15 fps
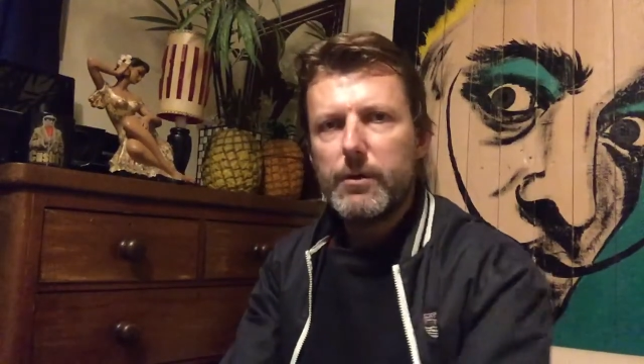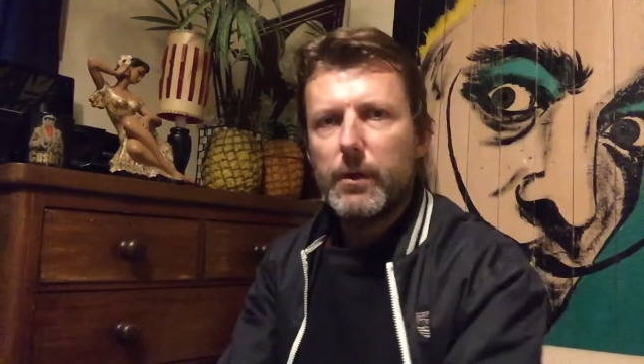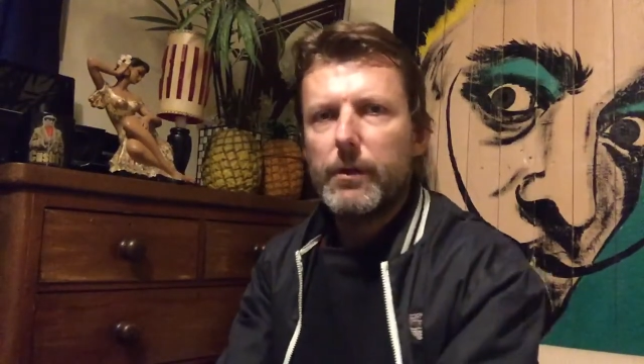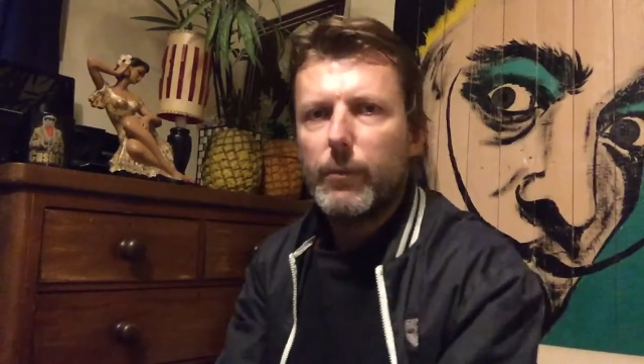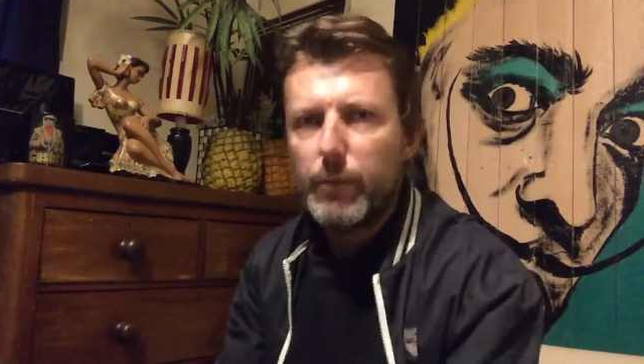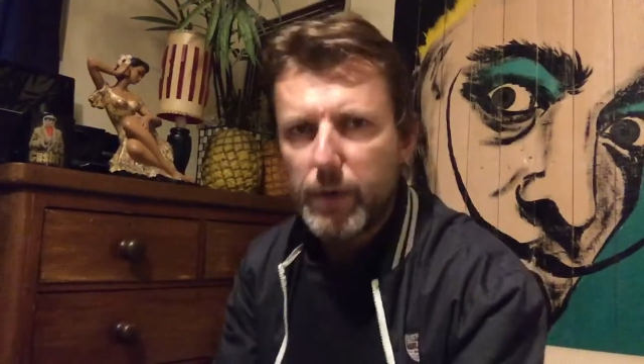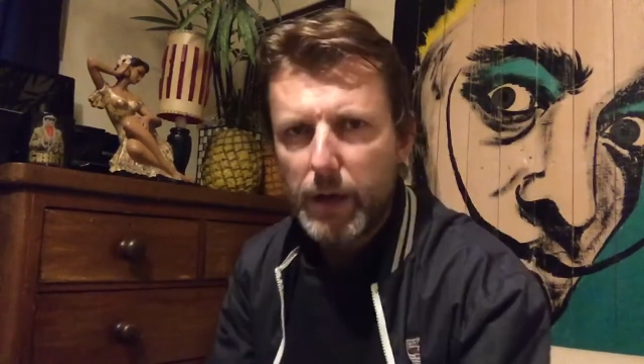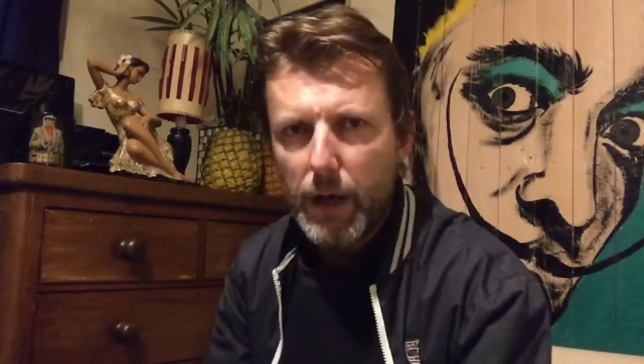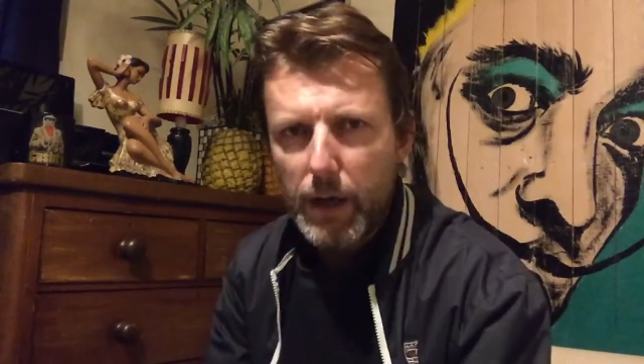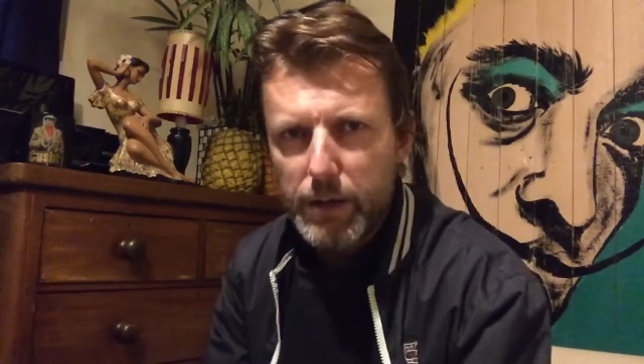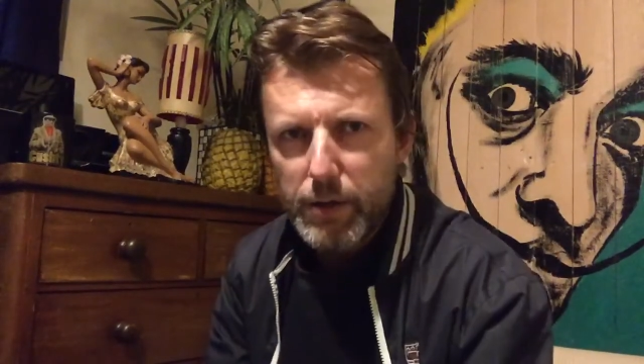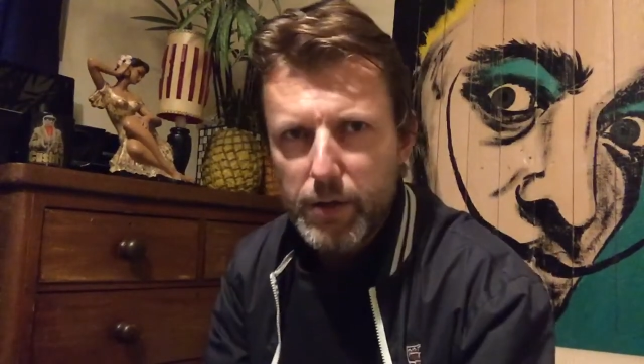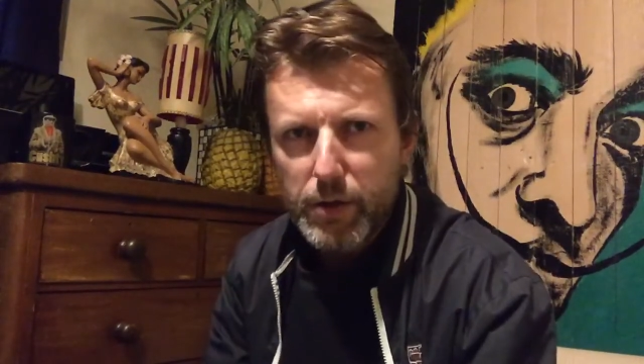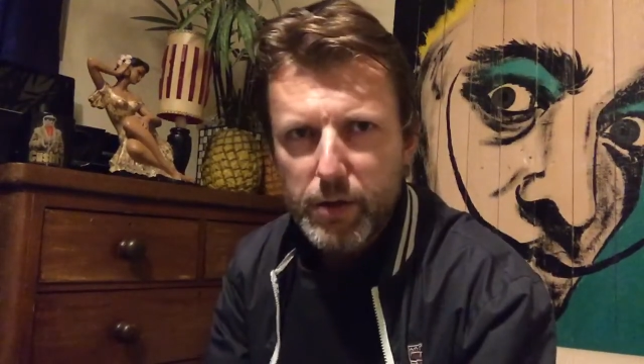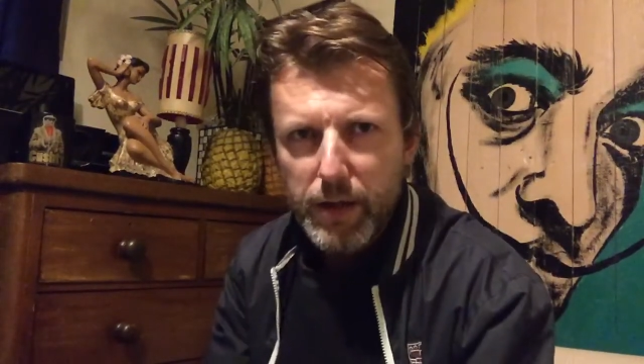Like all the
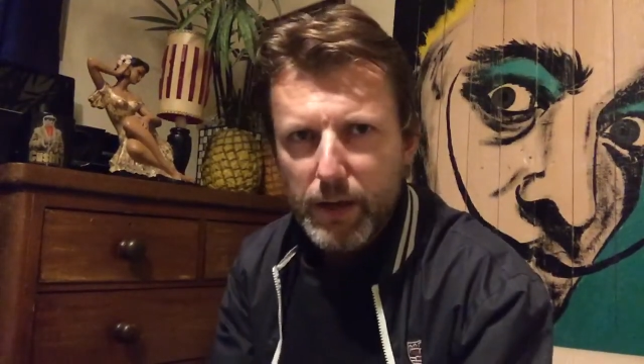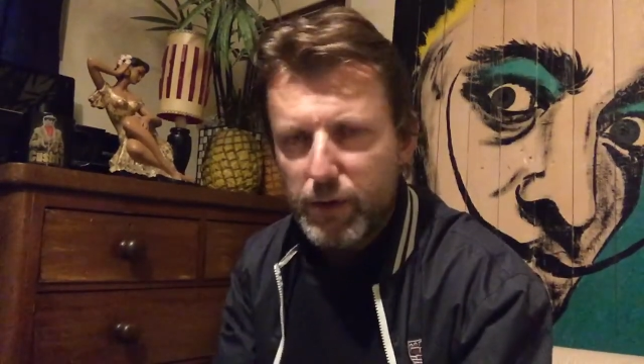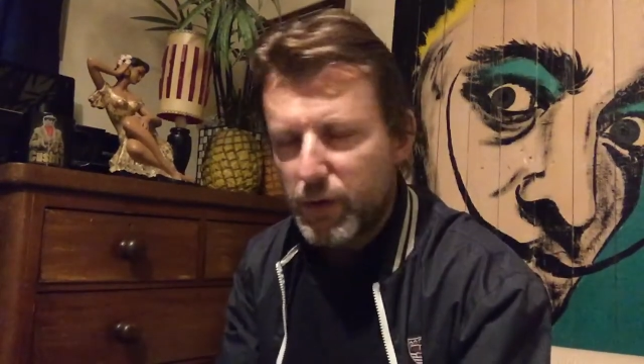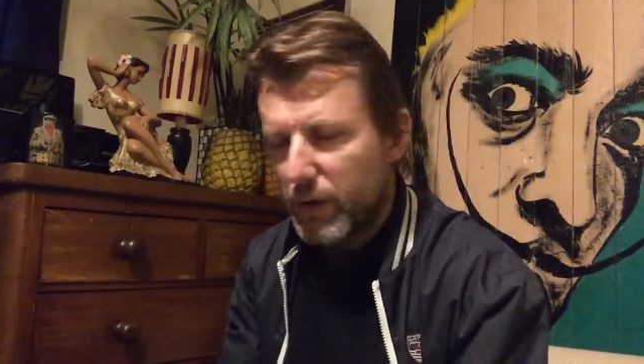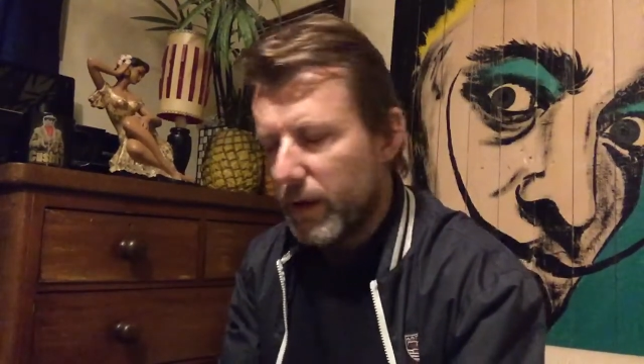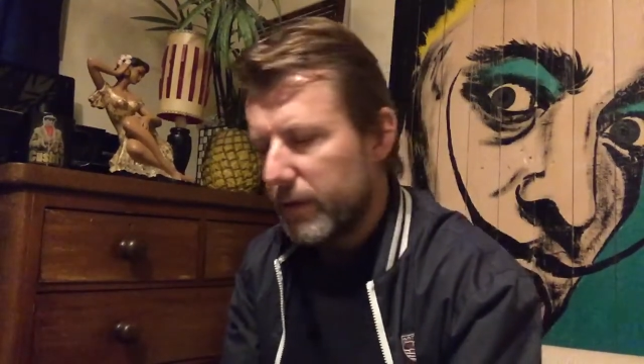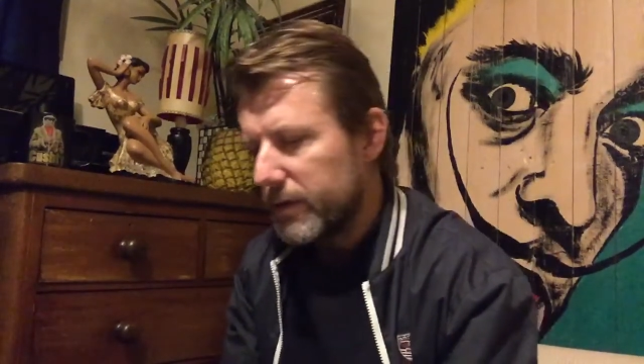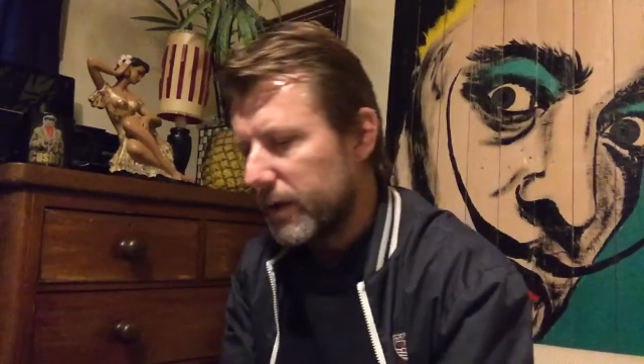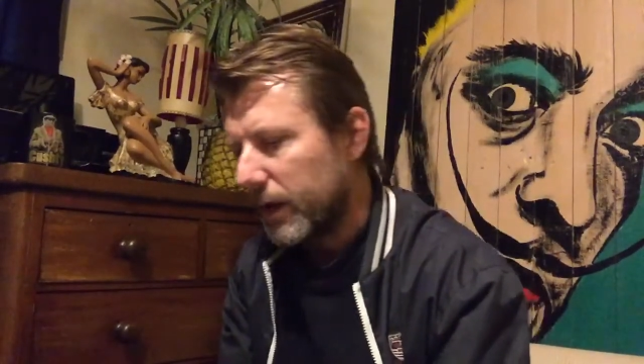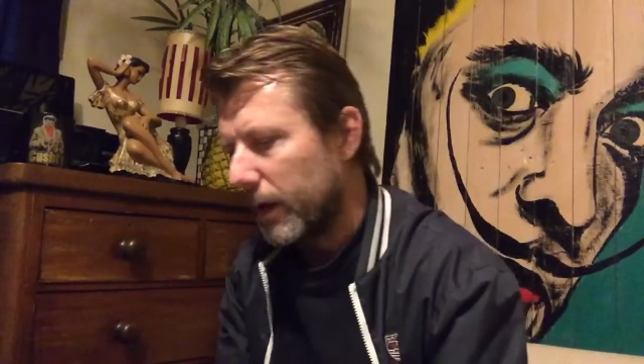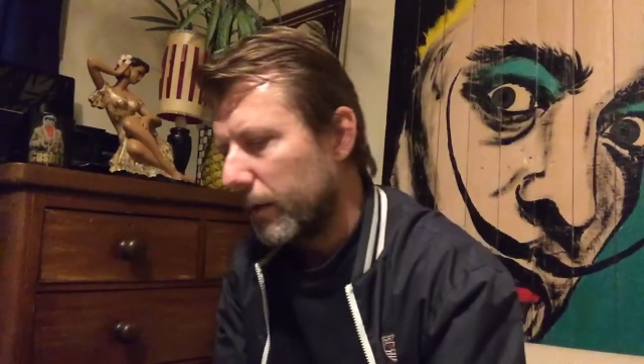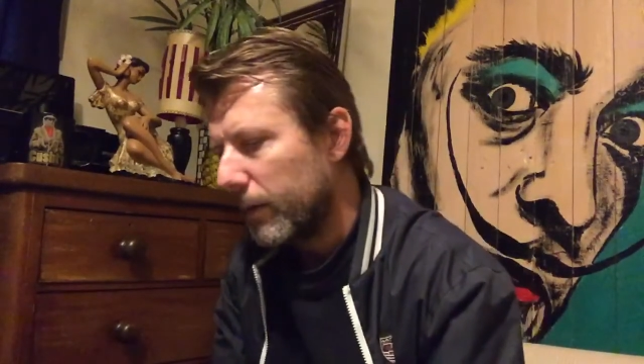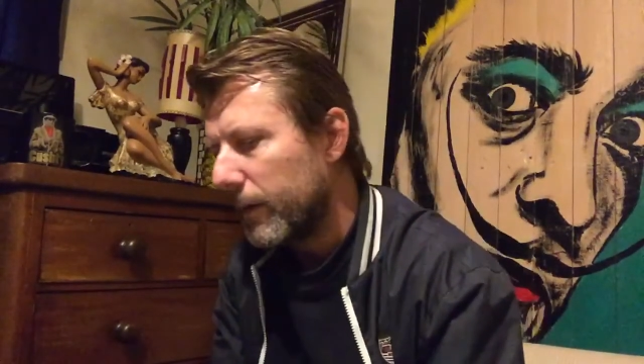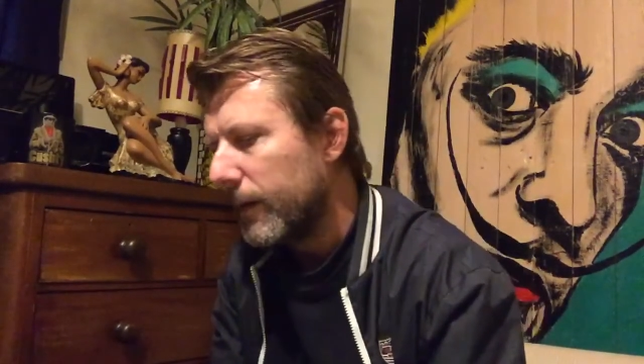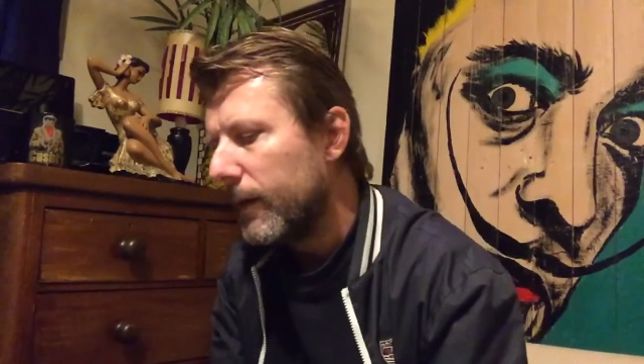Nazis, they should go to
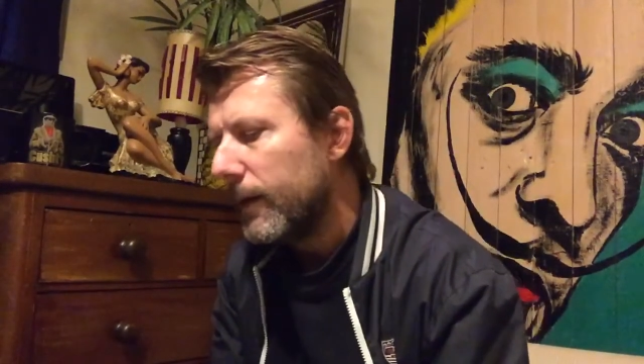hell.